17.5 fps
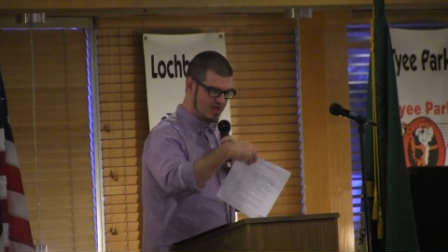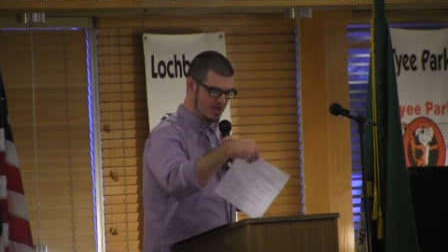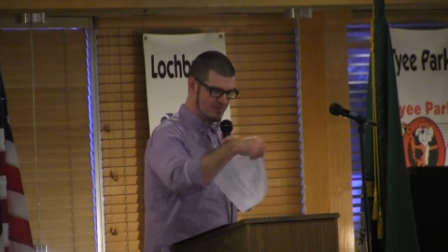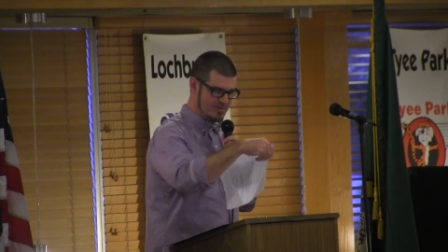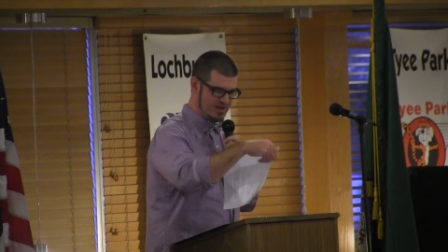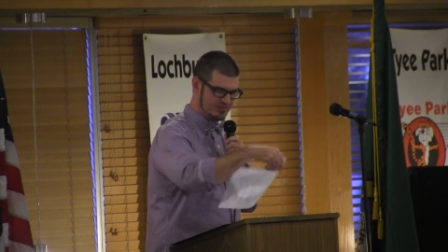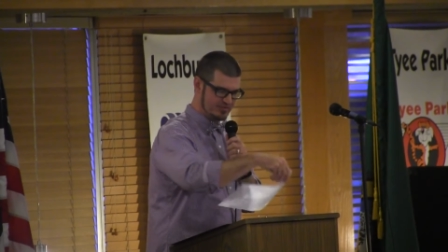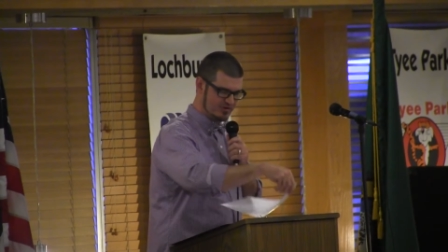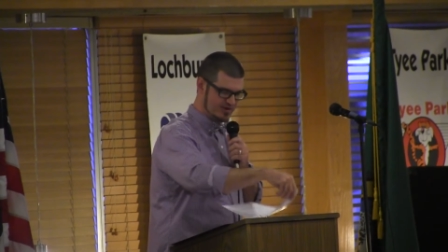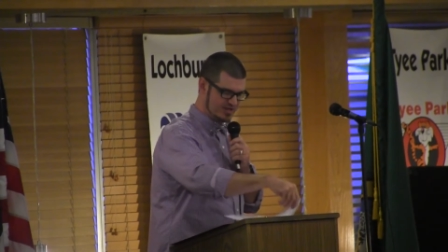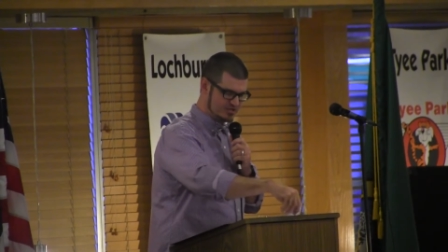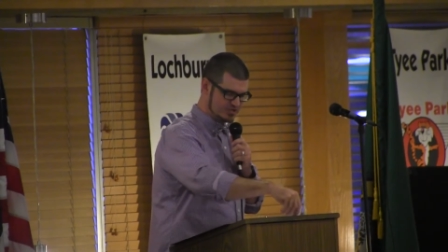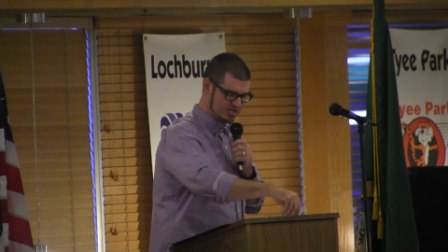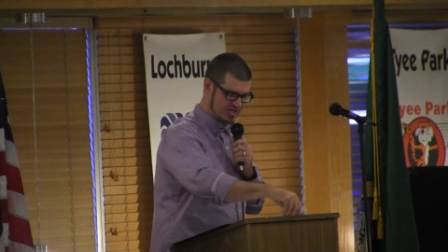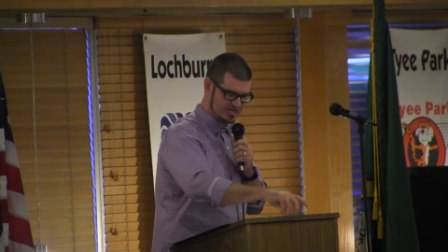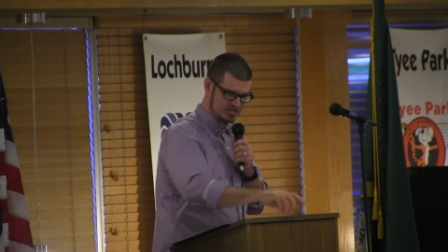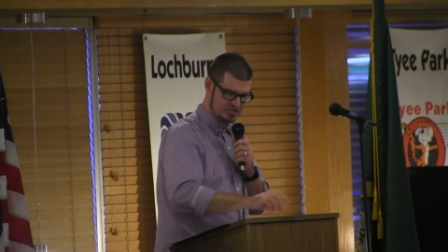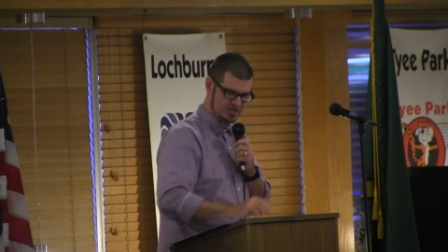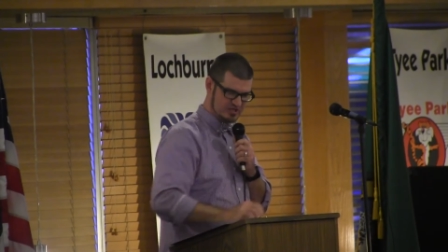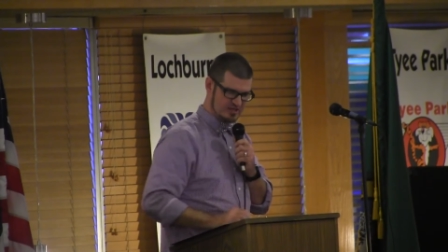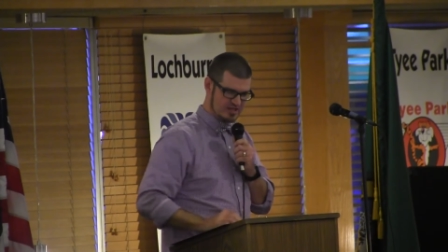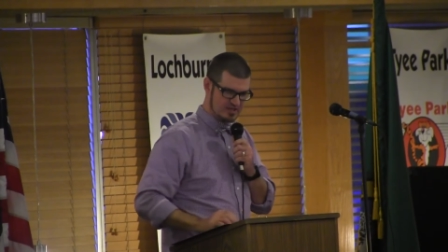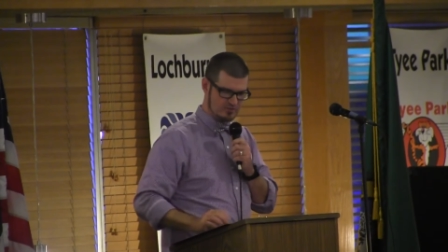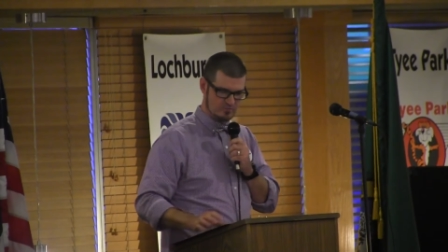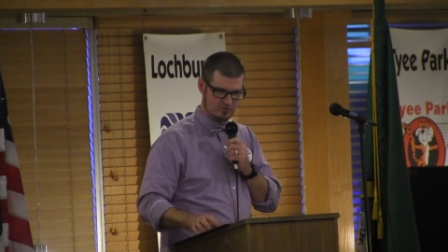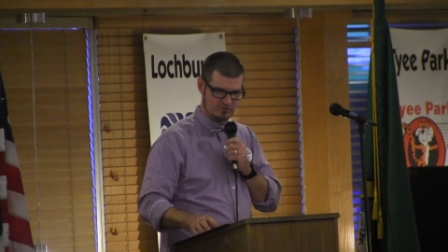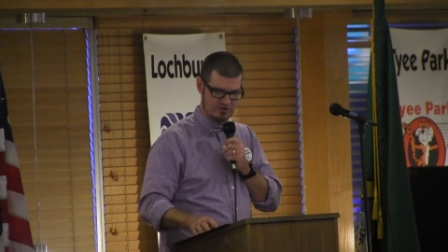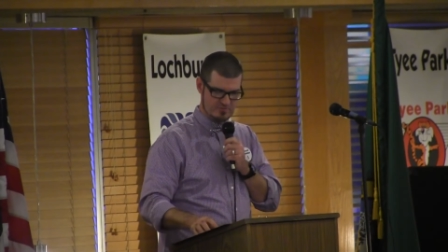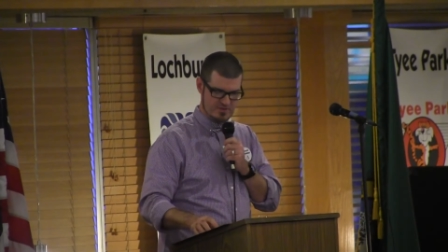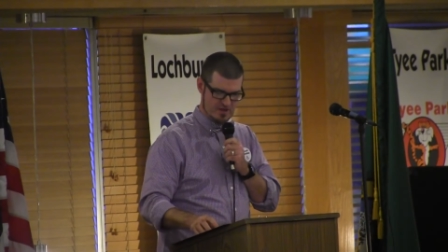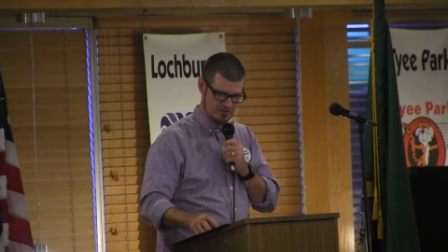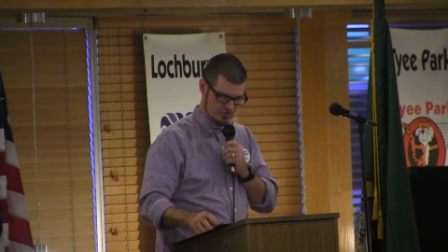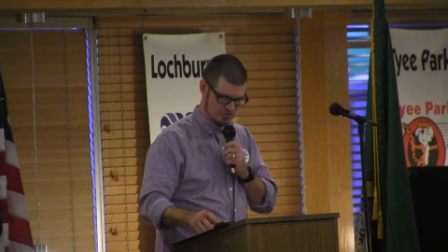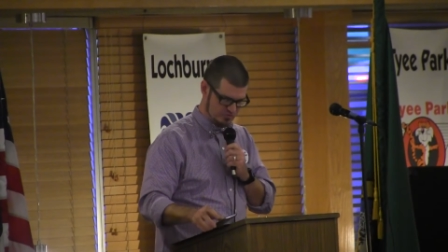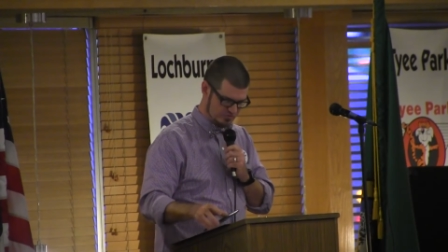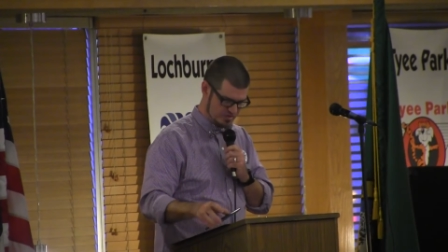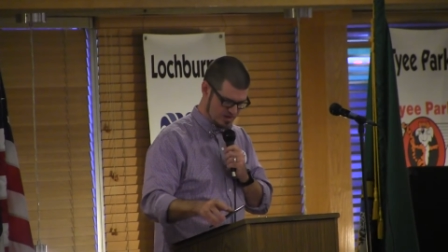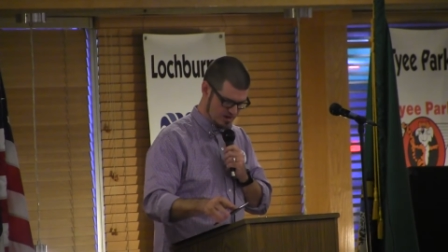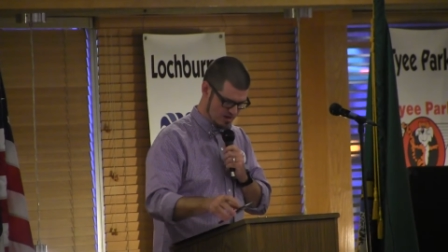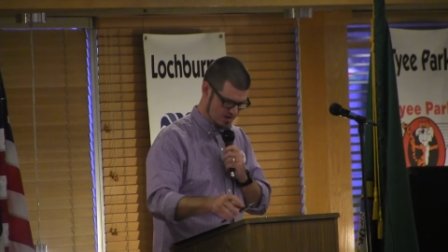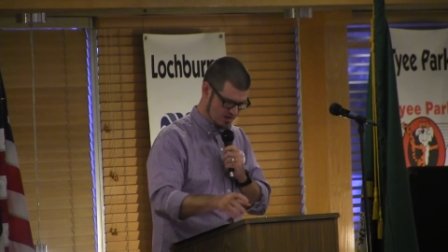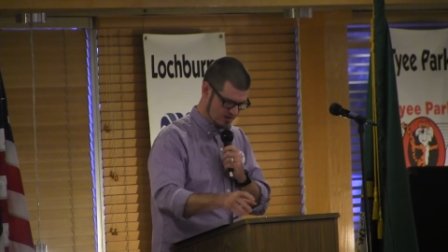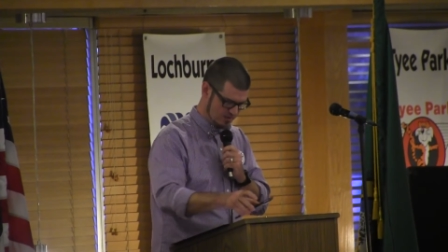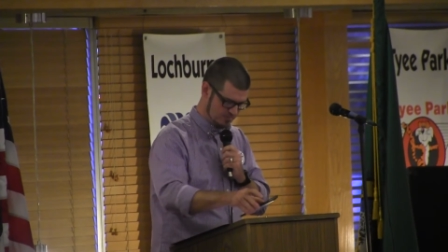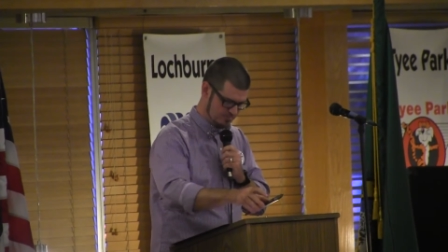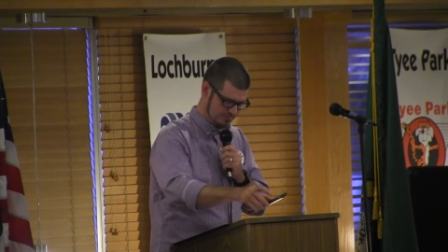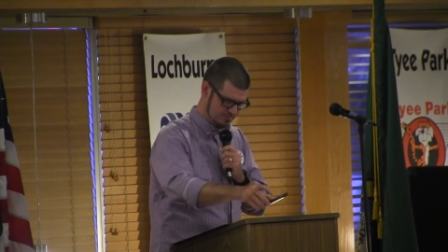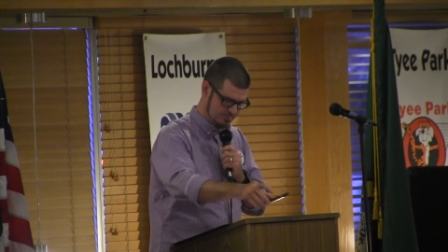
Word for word: about their education, they can worry about who they are